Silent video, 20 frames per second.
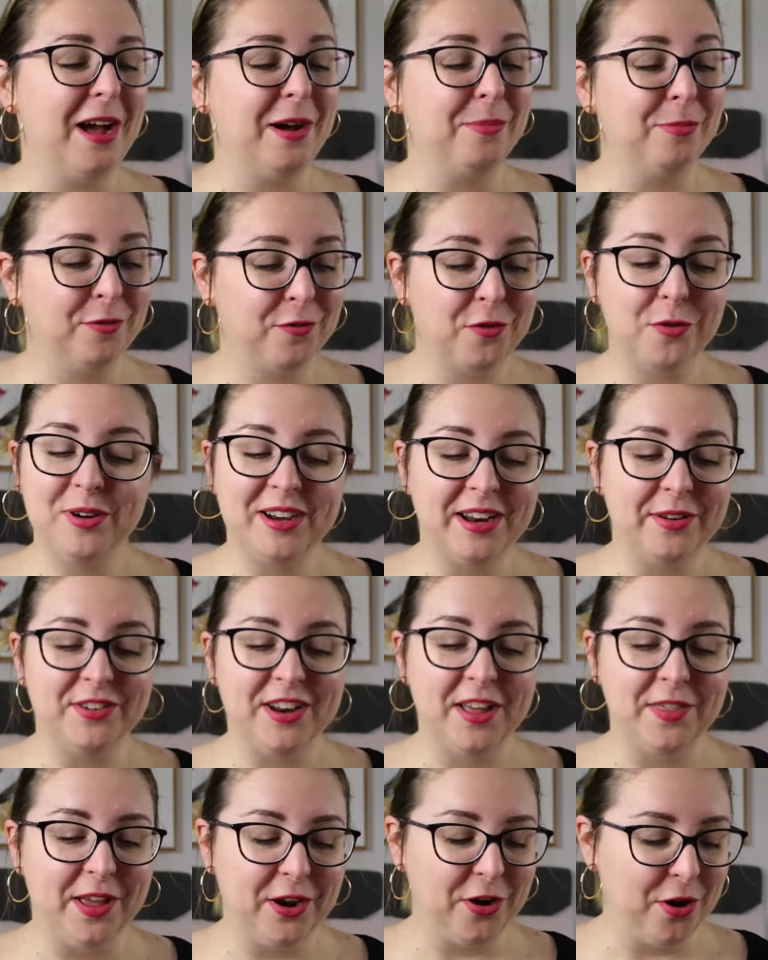before we'd even
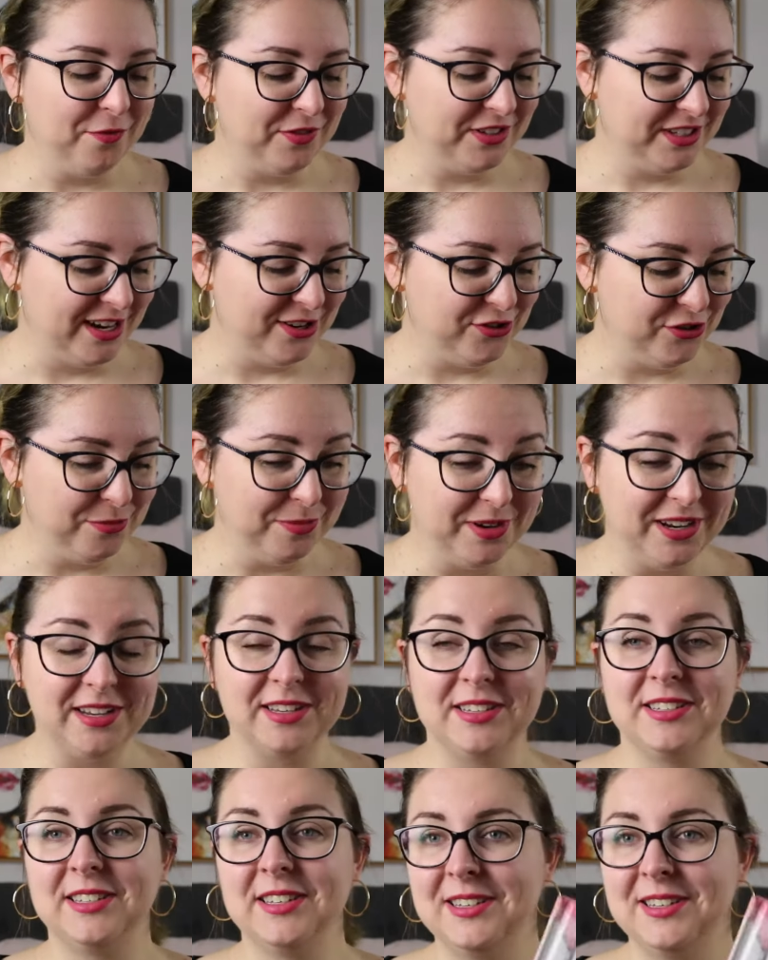had that conversation
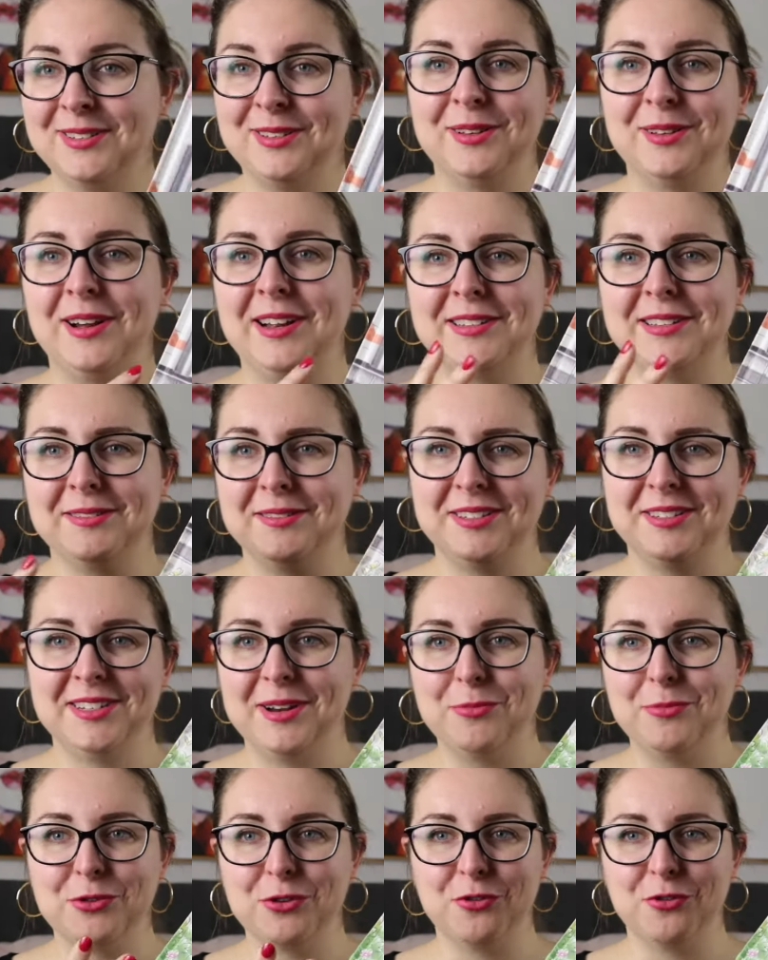because I'd
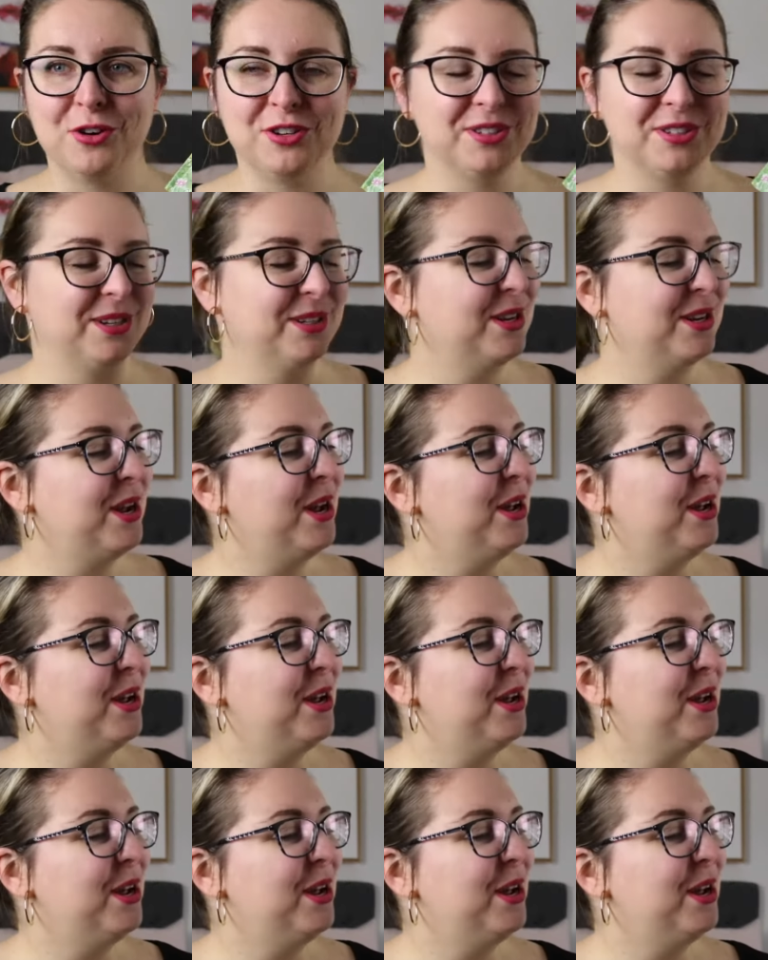stumbled across it.